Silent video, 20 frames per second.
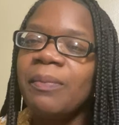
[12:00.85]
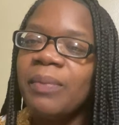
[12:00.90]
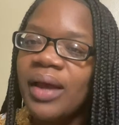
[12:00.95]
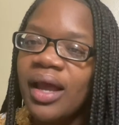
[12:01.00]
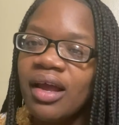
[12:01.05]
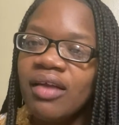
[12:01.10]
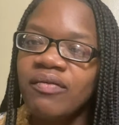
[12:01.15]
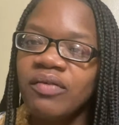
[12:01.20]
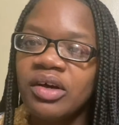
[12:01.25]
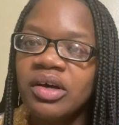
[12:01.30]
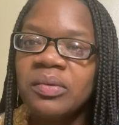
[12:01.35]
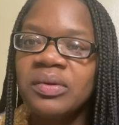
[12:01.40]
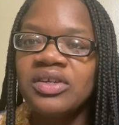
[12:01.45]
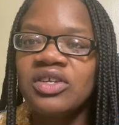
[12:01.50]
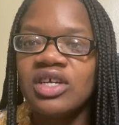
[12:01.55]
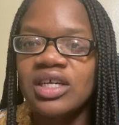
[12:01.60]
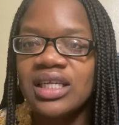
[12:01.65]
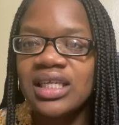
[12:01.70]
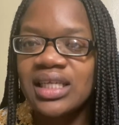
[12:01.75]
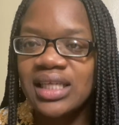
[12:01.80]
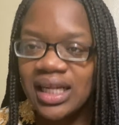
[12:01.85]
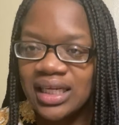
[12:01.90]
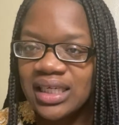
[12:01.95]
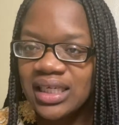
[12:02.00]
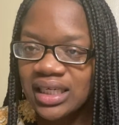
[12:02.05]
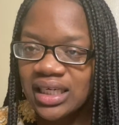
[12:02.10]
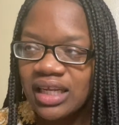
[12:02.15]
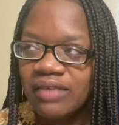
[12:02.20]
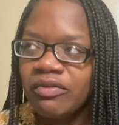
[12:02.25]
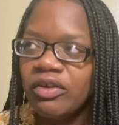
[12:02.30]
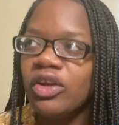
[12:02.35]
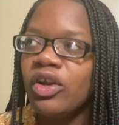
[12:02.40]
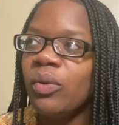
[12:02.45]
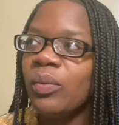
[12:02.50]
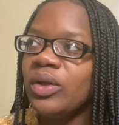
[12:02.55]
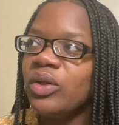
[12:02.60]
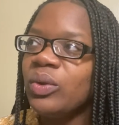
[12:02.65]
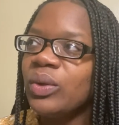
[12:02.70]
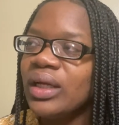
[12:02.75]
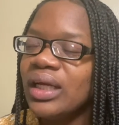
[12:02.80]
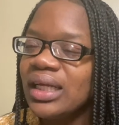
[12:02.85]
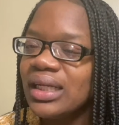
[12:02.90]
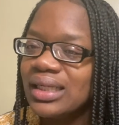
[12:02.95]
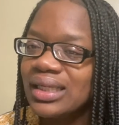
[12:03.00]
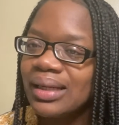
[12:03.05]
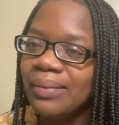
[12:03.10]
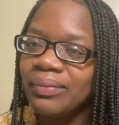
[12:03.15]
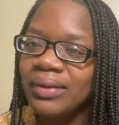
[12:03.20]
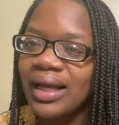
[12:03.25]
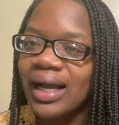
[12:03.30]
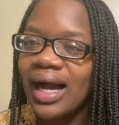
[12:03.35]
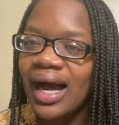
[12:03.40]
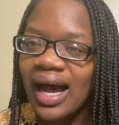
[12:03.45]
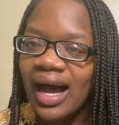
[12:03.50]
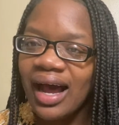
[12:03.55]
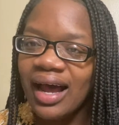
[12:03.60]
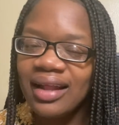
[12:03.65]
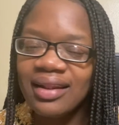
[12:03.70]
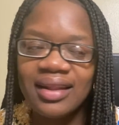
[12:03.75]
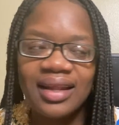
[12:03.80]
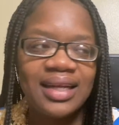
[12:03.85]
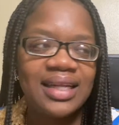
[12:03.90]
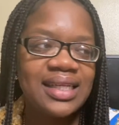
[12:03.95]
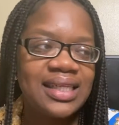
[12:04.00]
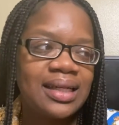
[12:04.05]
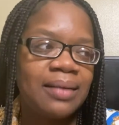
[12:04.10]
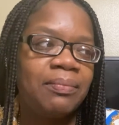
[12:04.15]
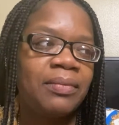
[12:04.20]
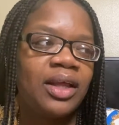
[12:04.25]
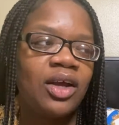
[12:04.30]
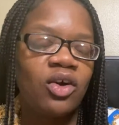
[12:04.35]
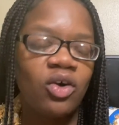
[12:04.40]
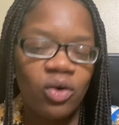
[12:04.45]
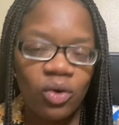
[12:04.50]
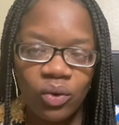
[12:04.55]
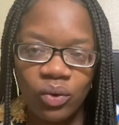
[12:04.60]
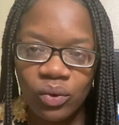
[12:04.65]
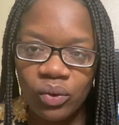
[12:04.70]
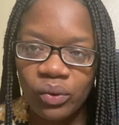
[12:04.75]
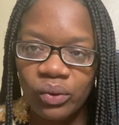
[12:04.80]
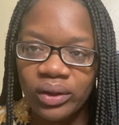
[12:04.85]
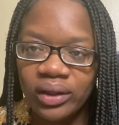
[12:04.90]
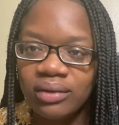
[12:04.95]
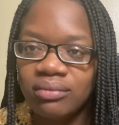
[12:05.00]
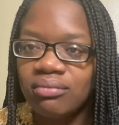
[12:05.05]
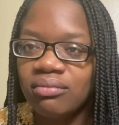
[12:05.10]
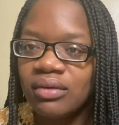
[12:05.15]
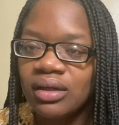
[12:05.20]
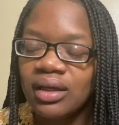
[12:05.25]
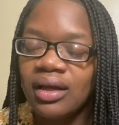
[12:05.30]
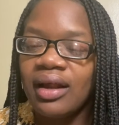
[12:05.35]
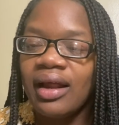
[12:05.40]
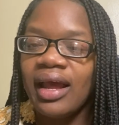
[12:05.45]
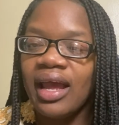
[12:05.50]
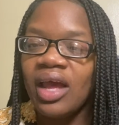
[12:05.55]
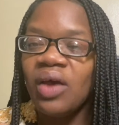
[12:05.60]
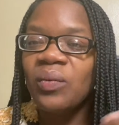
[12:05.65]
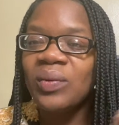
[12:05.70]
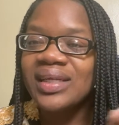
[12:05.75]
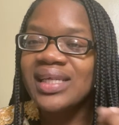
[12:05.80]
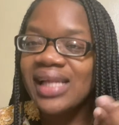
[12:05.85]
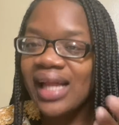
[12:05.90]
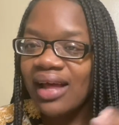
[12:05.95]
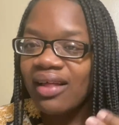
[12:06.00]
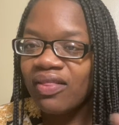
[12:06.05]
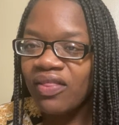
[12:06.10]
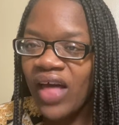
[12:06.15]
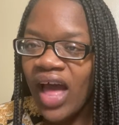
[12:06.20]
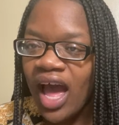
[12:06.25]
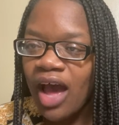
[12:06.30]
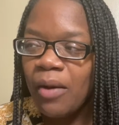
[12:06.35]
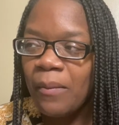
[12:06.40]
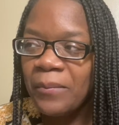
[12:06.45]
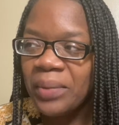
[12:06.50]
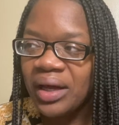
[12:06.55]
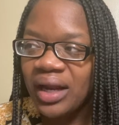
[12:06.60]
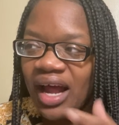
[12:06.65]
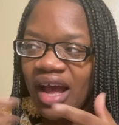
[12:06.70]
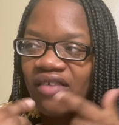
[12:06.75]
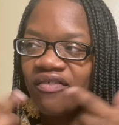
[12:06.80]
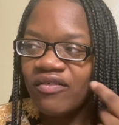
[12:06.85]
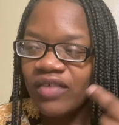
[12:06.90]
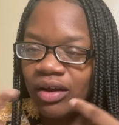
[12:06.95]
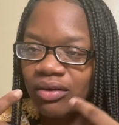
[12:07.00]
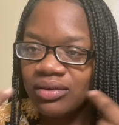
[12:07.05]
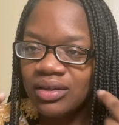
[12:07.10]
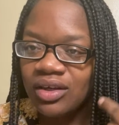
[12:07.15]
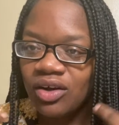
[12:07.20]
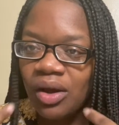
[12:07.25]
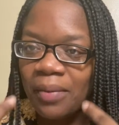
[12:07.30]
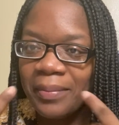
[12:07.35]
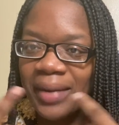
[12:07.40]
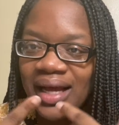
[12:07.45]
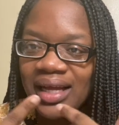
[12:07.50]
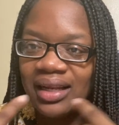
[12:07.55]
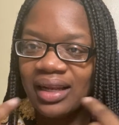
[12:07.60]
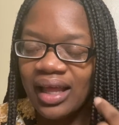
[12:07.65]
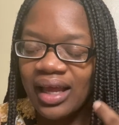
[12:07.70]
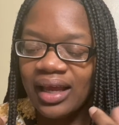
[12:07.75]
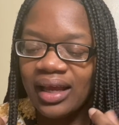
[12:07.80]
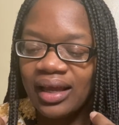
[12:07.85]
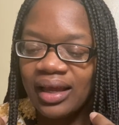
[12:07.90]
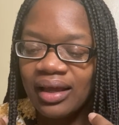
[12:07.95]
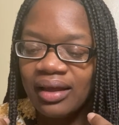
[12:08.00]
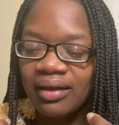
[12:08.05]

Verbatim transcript: painful, it was just sensitive. You know when you eat something hot and then eat something cold, and it was like that, but I felt it on my, like,